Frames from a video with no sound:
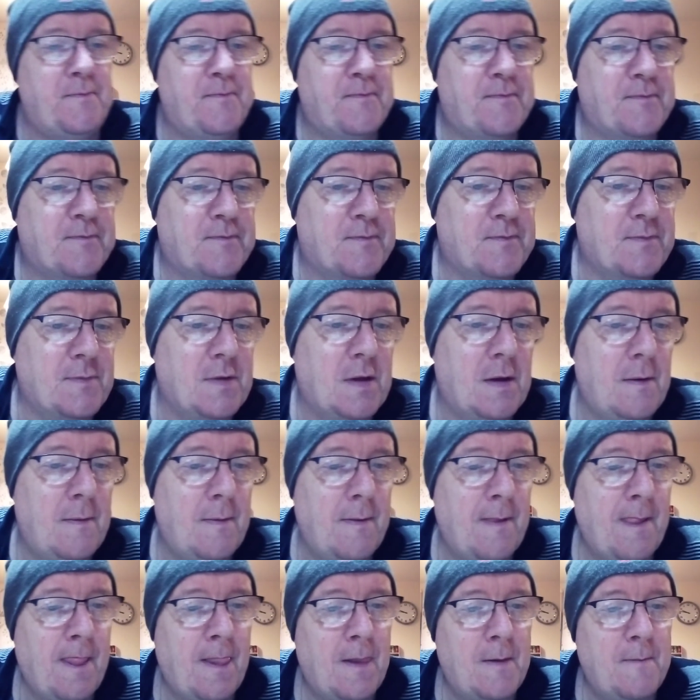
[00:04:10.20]

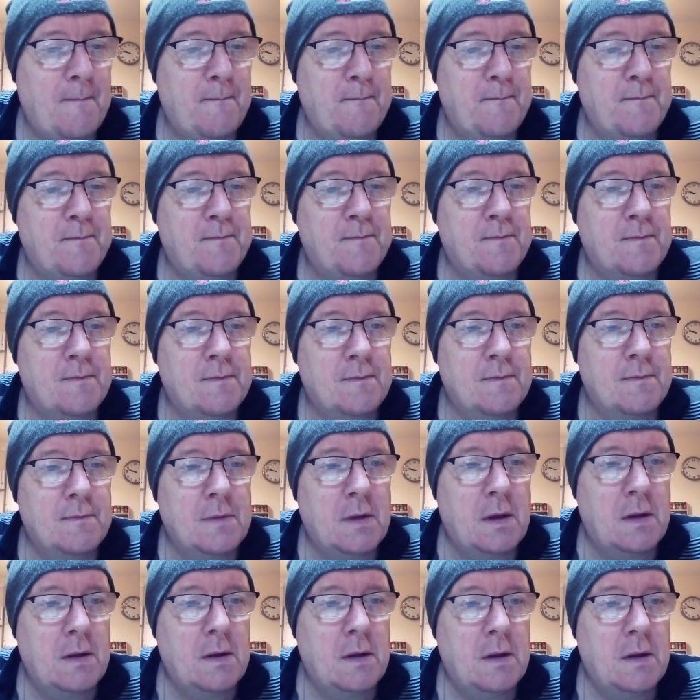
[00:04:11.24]
Nothing is said.